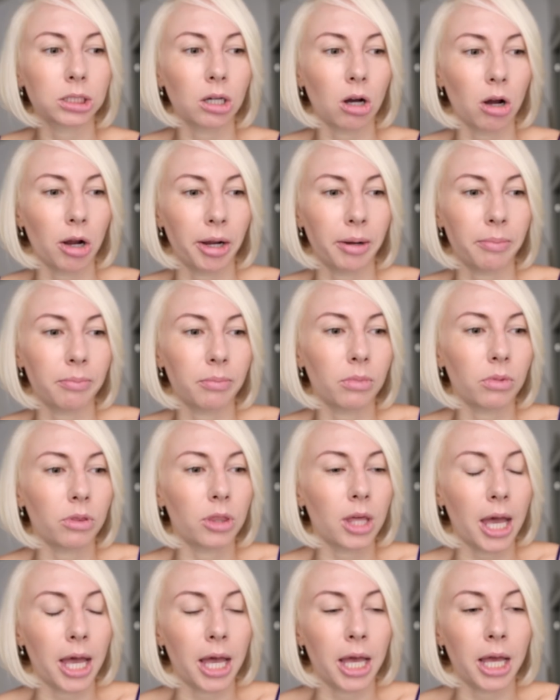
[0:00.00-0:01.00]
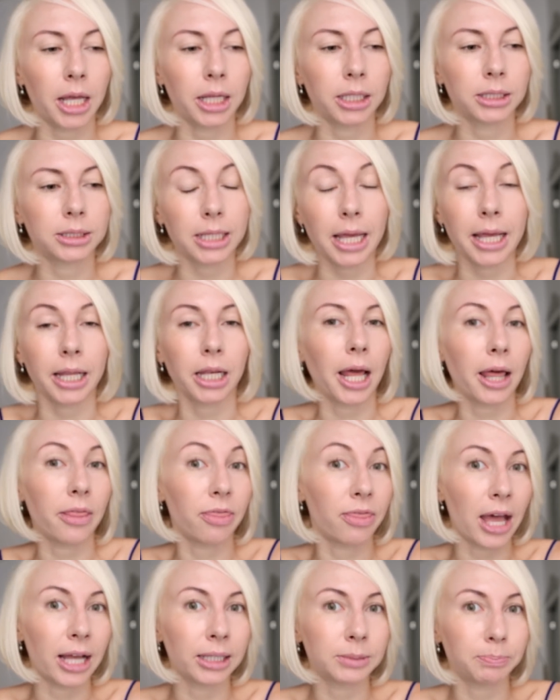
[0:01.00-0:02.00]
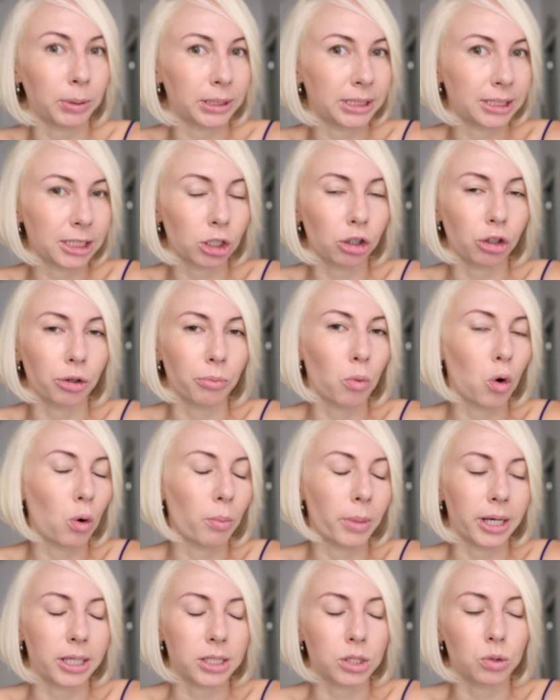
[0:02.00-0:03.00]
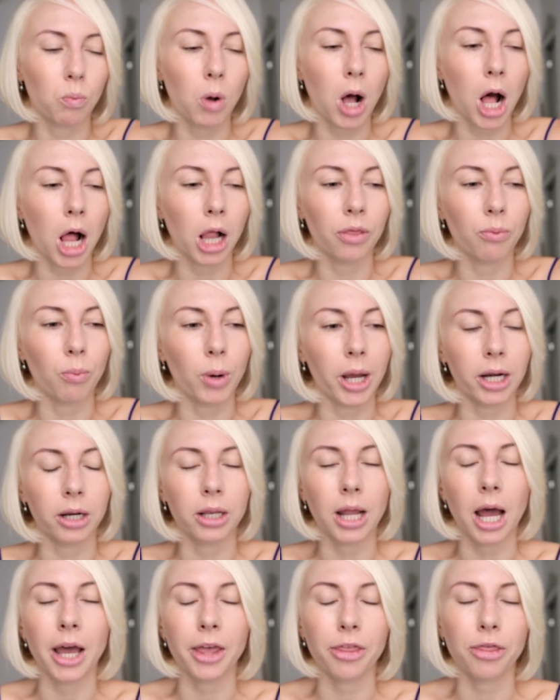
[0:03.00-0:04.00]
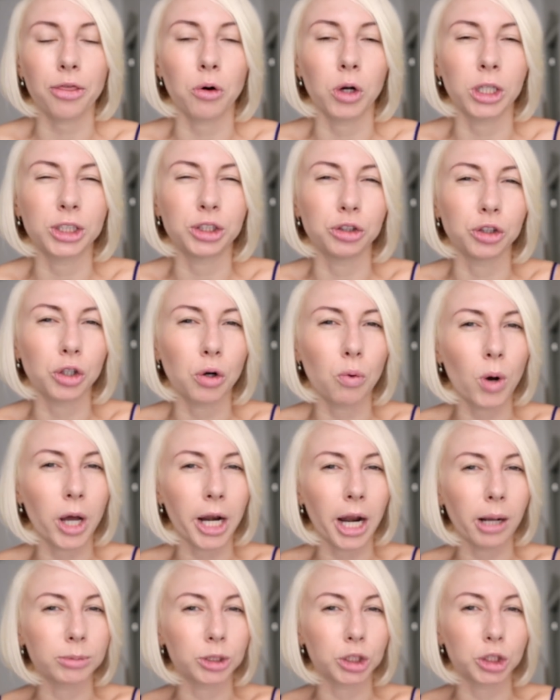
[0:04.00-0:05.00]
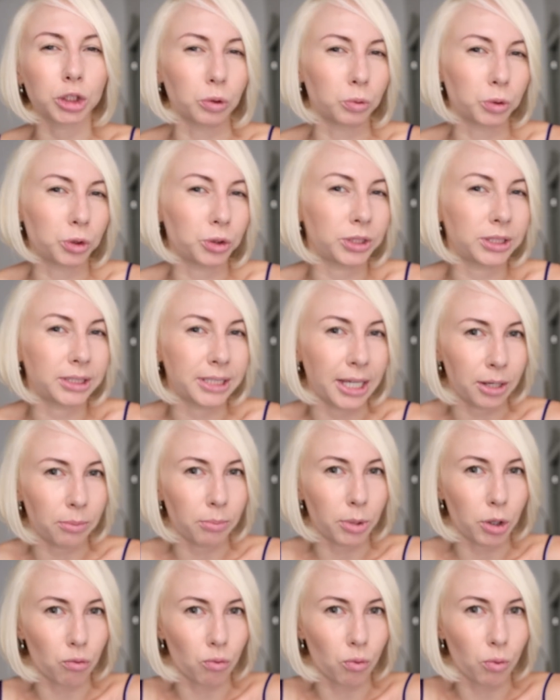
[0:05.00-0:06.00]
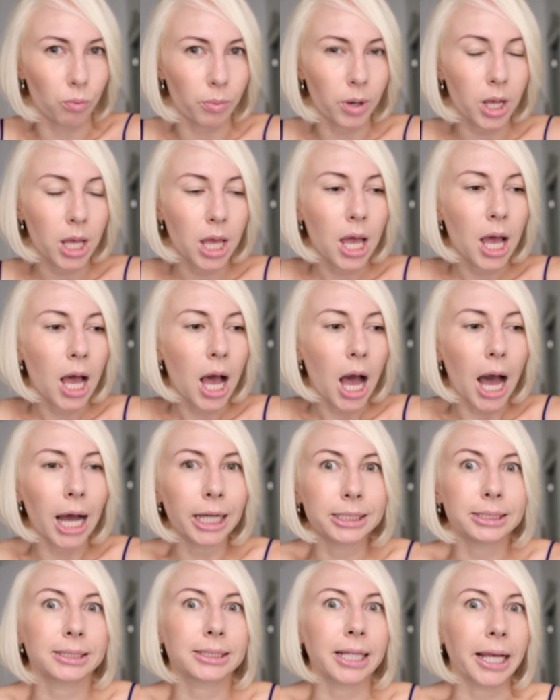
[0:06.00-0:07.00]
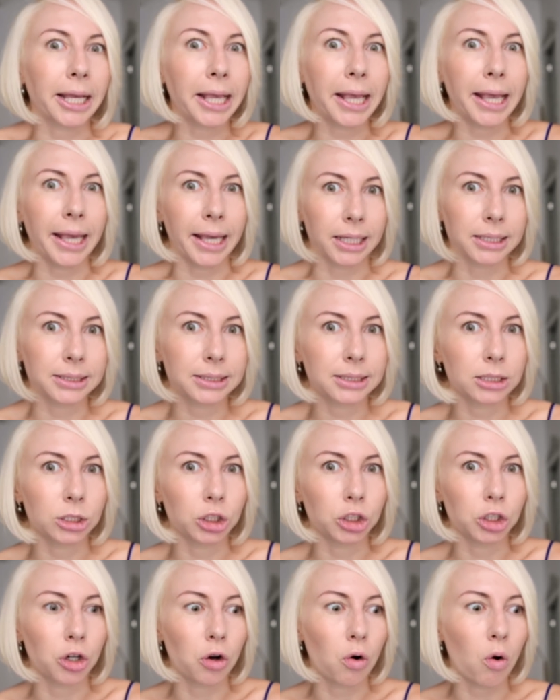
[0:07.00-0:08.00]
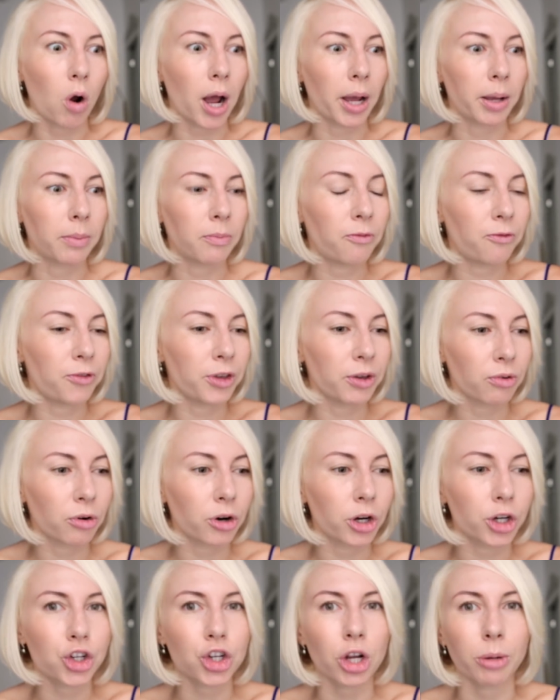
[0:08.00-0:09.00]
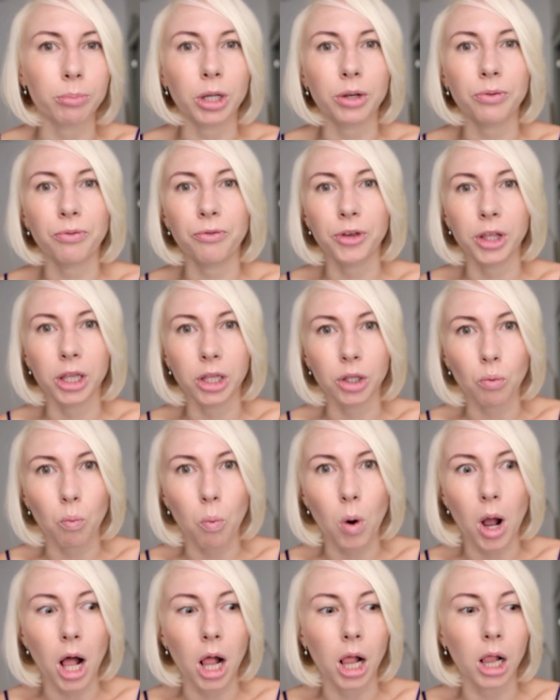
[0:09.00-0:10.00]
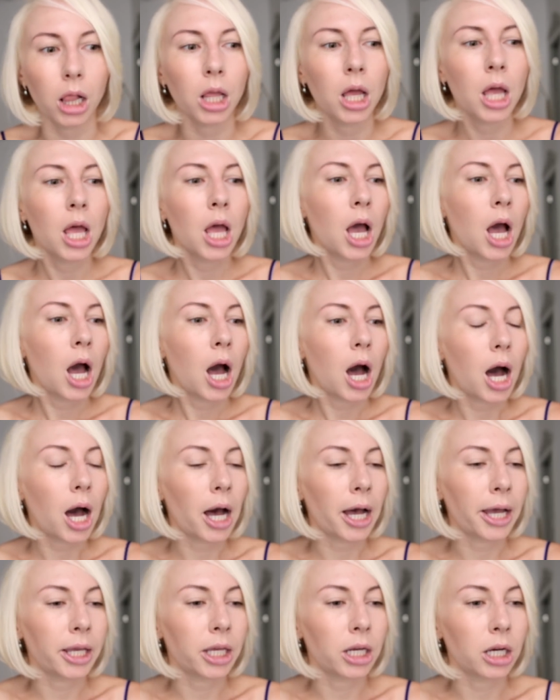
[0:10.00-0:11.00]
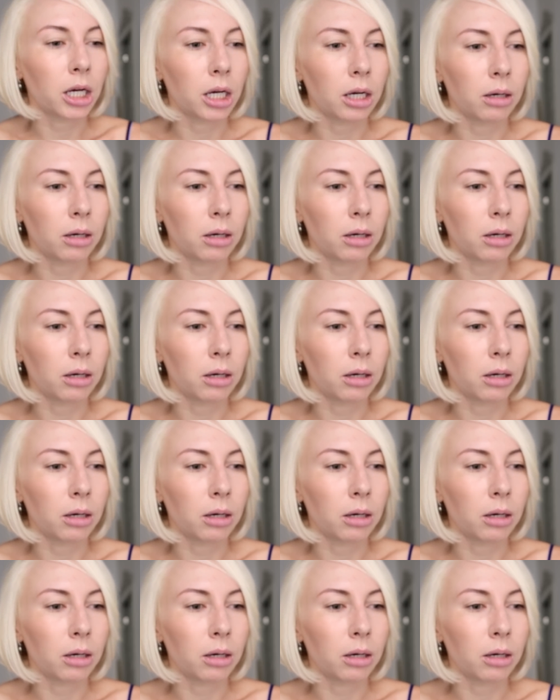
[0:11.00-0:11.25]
time that, and at that particular moment as well, when I thought, you know what, I'm just going to stay in my room. I can't, you know, I'm feverish, I'm not feeling well. I